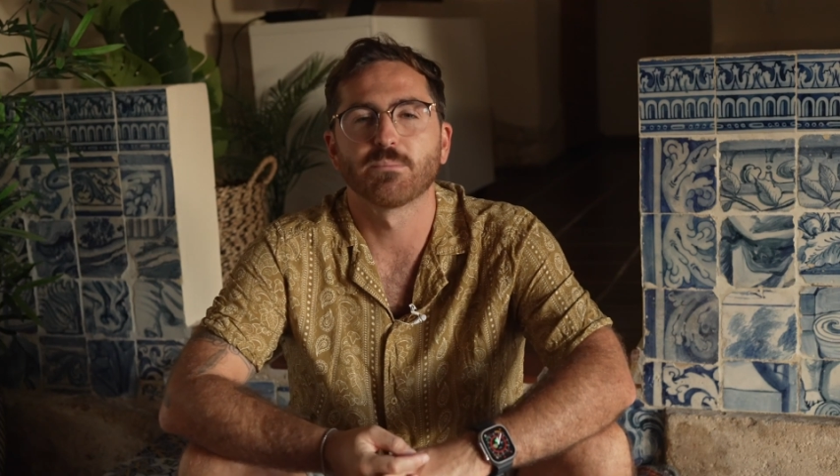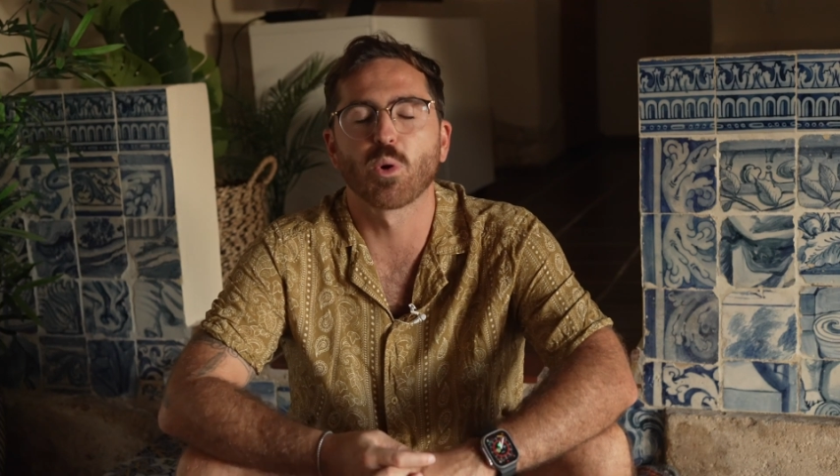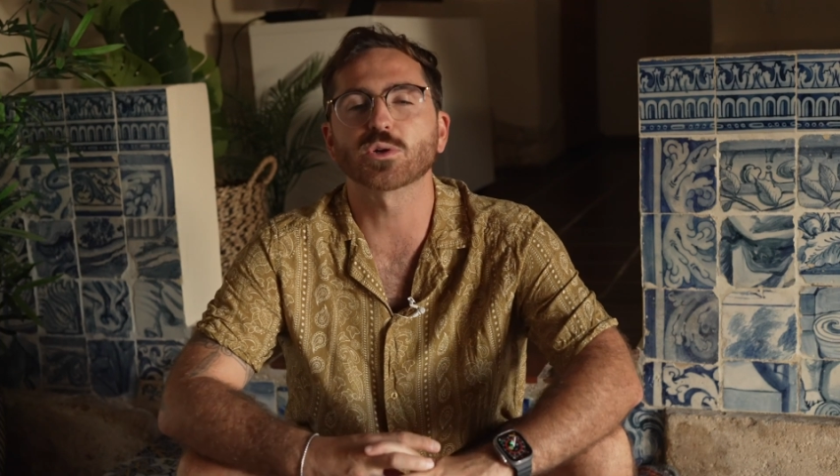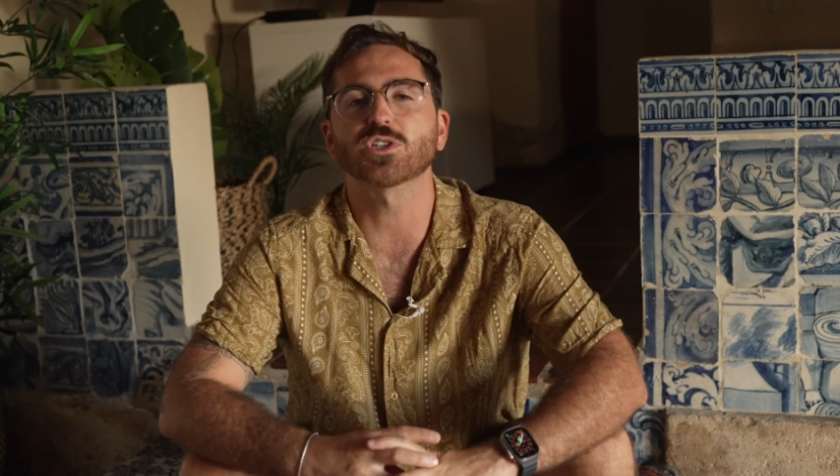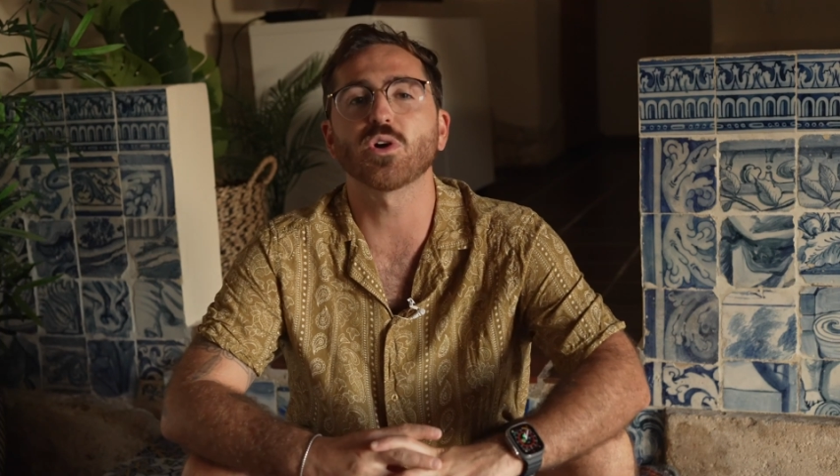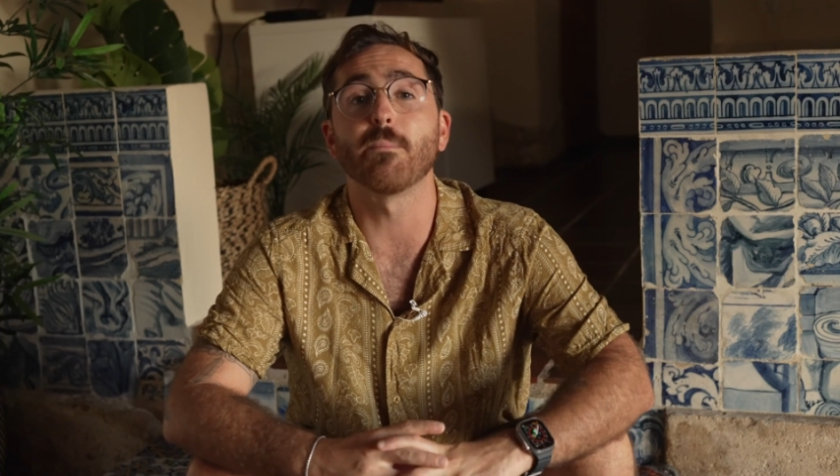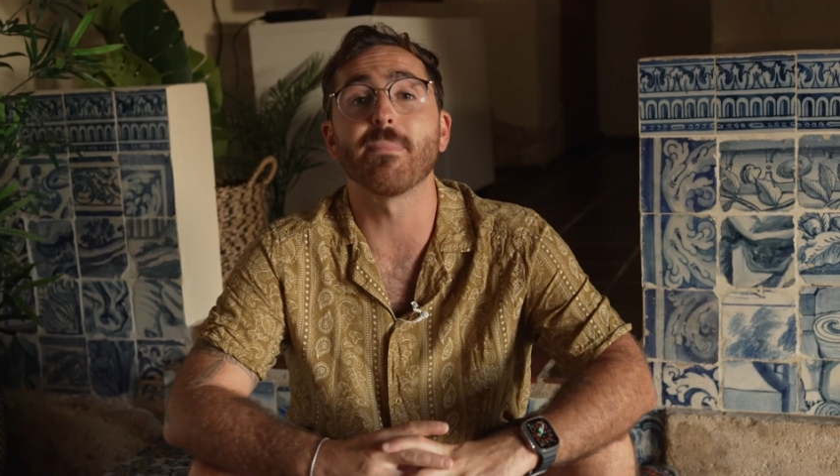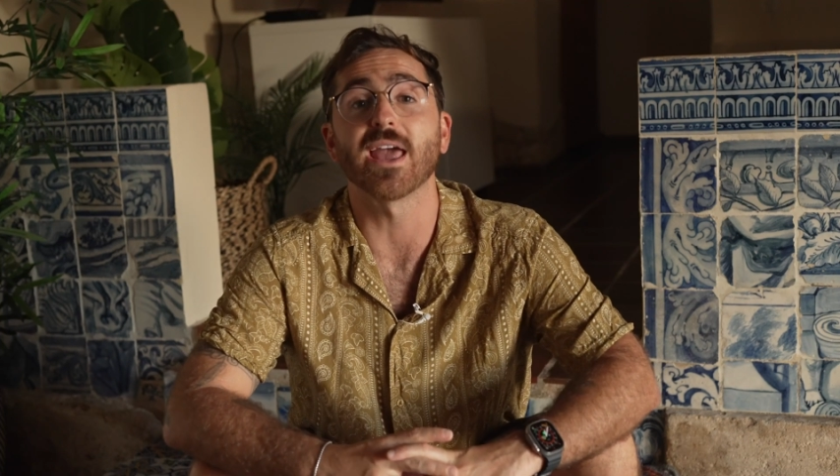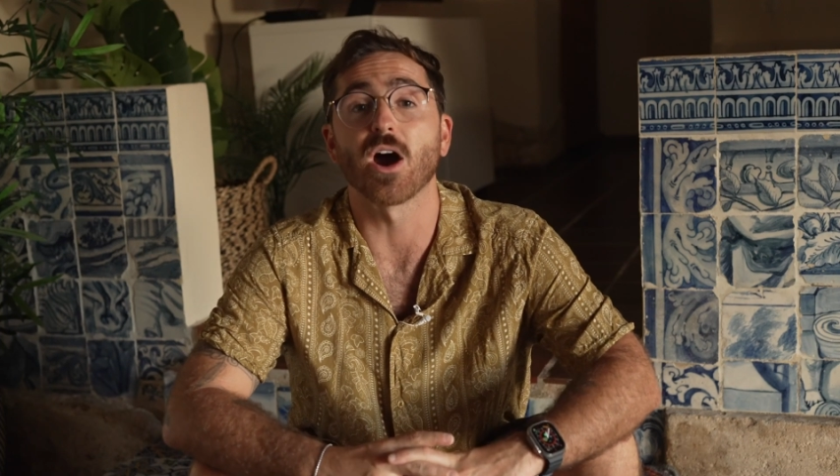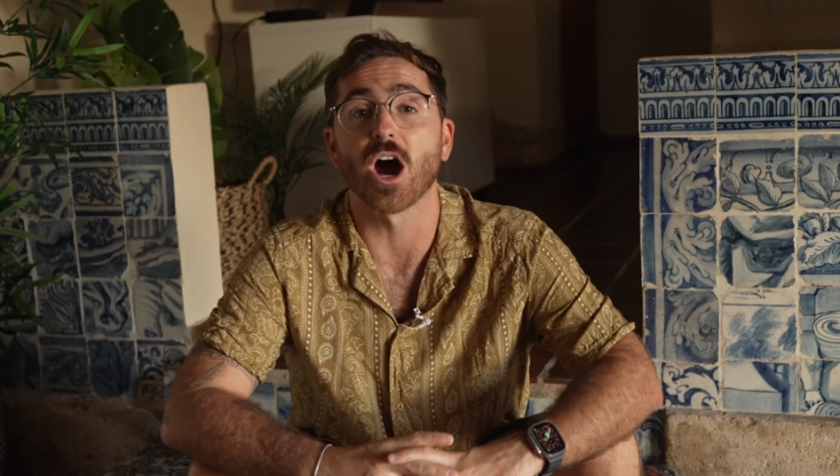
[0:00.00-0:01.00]
Portugal
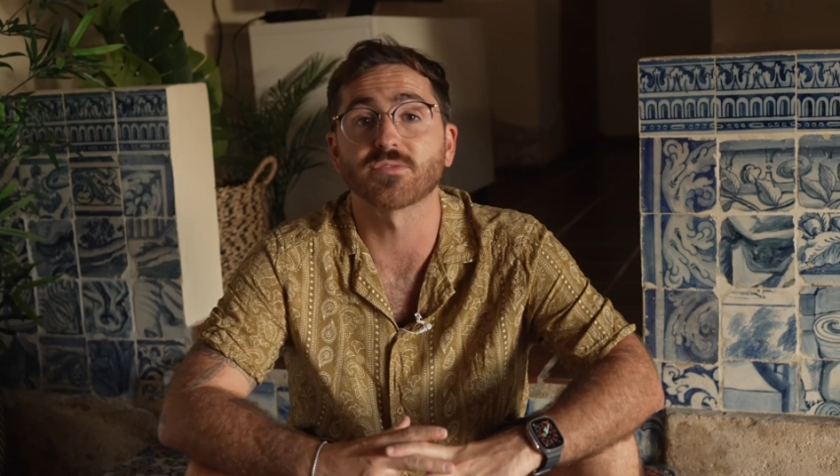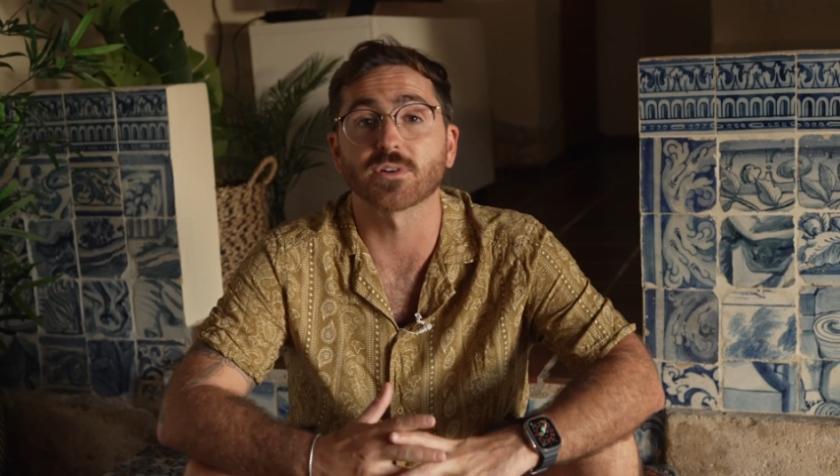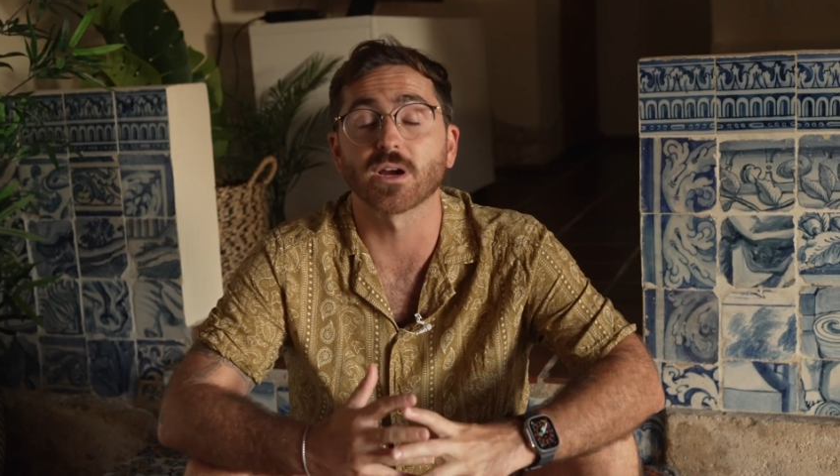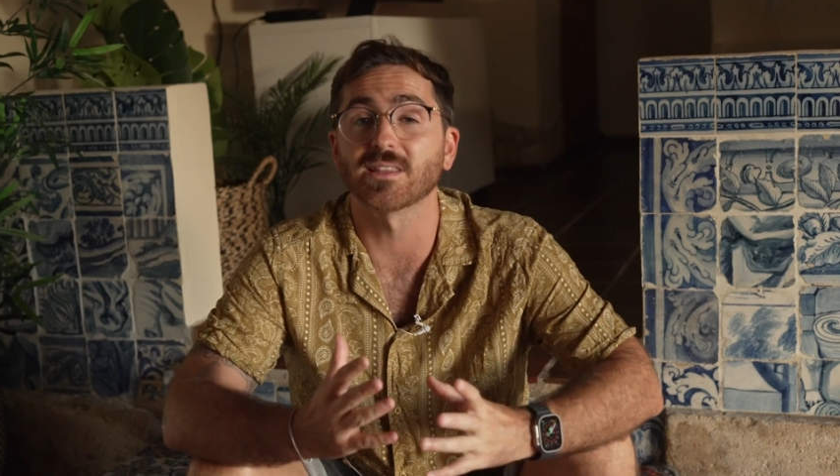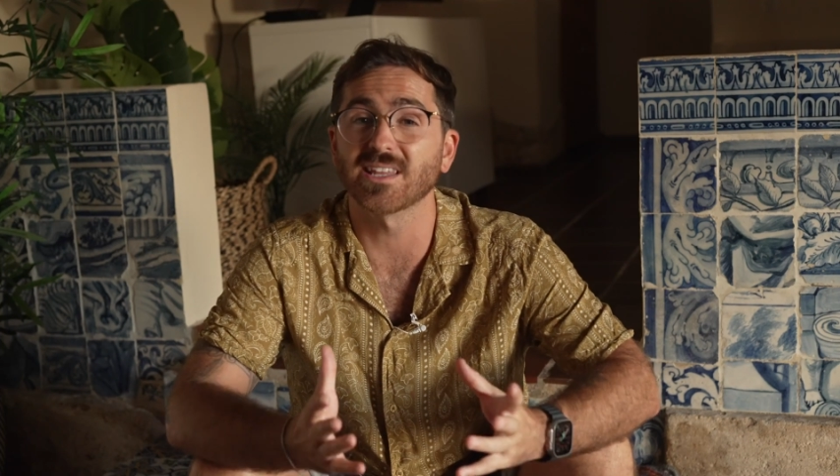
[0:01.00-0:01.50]
may offer a